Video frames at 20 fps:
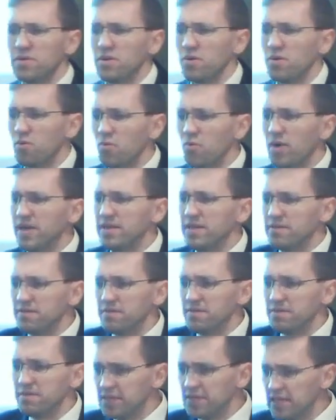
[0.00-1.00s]

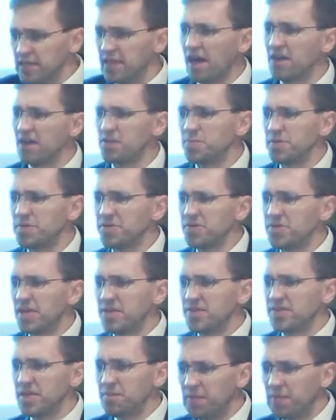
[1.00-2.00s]
what the gospel
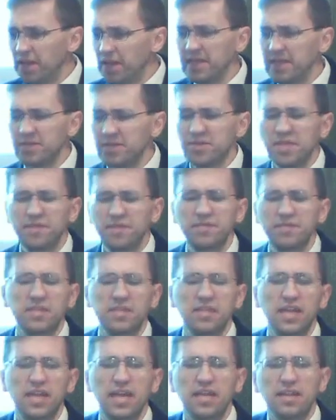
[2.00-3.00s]
says, then please, even
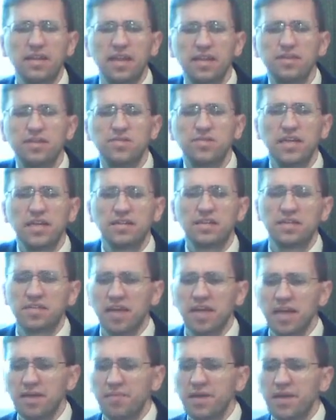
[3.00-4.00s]
today, let us take the
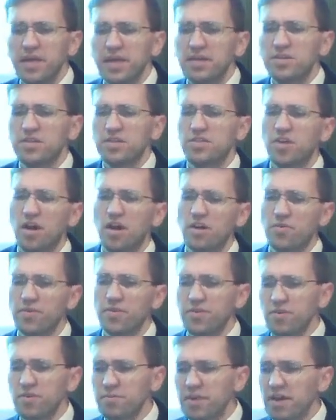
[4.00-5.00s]
time to talk
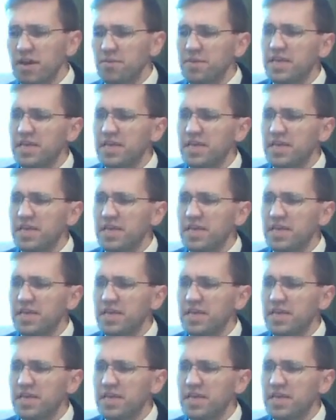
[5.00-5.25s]
with you about it.